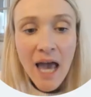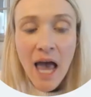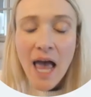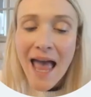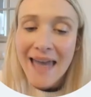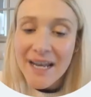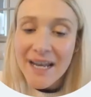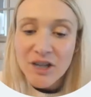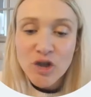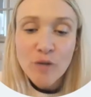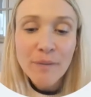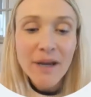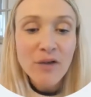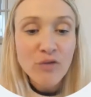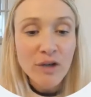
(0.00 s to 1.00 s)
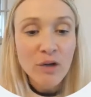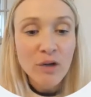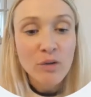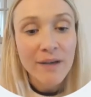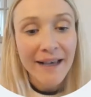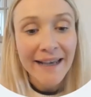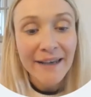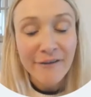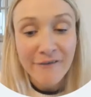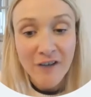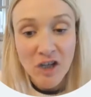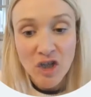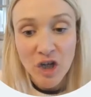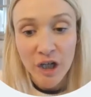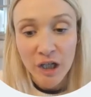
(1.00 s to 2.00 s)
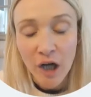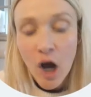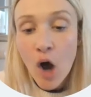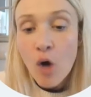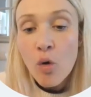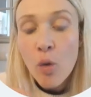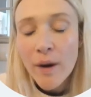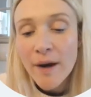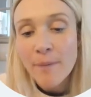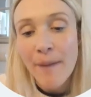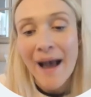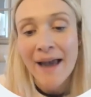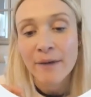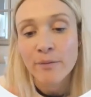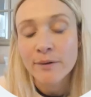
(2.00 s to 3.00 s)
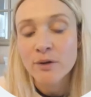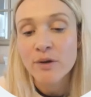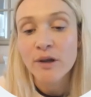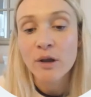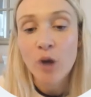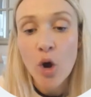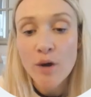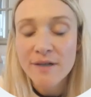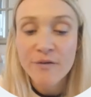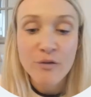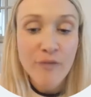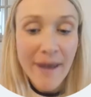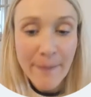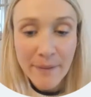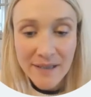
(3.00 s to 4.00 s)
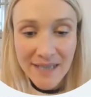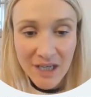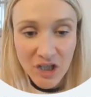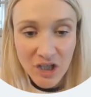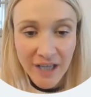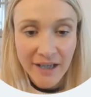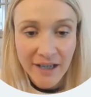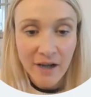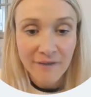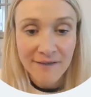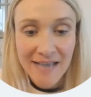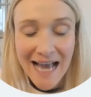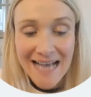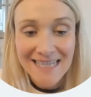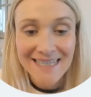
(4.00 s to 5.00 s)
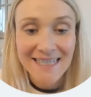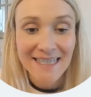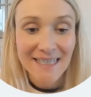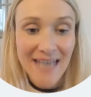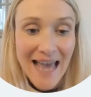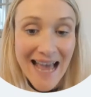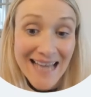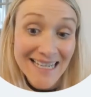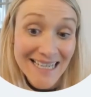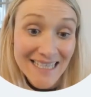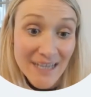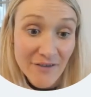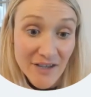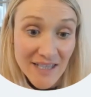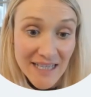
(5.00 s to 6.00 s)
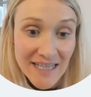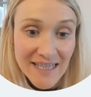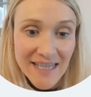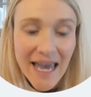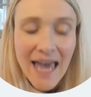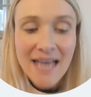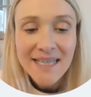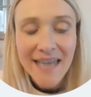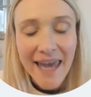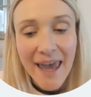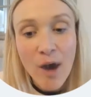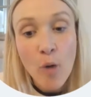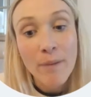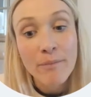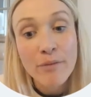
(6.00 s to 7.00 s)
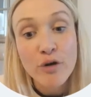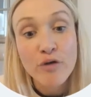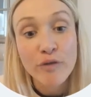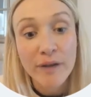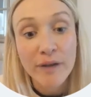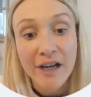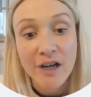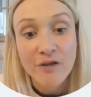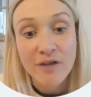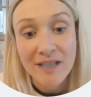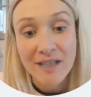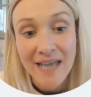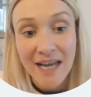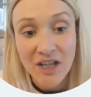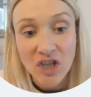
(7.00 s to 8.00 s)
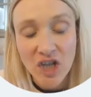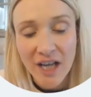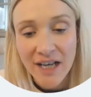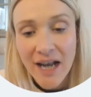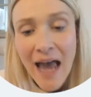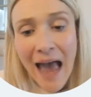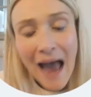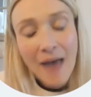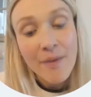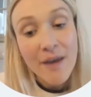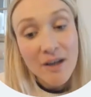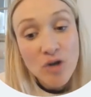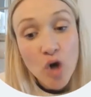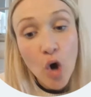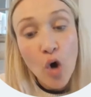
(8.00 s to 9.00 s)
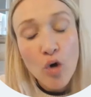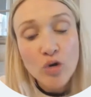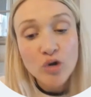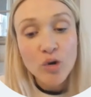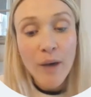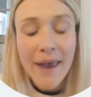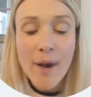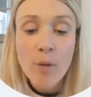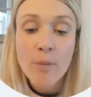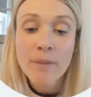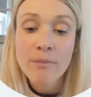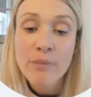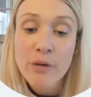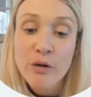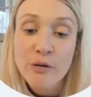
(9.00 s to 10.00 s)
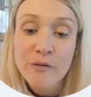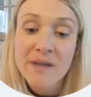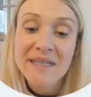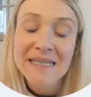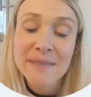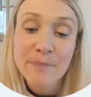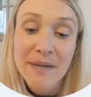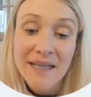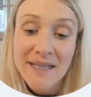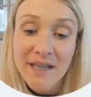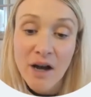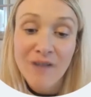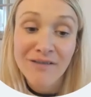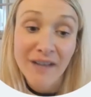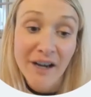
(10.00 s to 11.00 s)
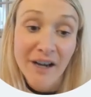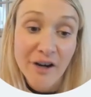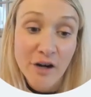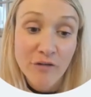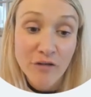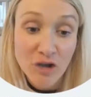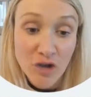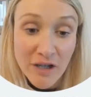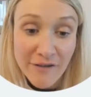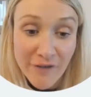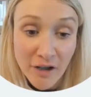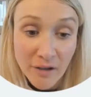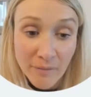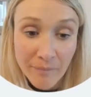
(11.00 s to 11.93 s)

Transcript: and it should be a real key feature, whereby we're doing lots of repetition of tasks and activities to help improve learner retention, and then to also help improve the speed of learner retrieval.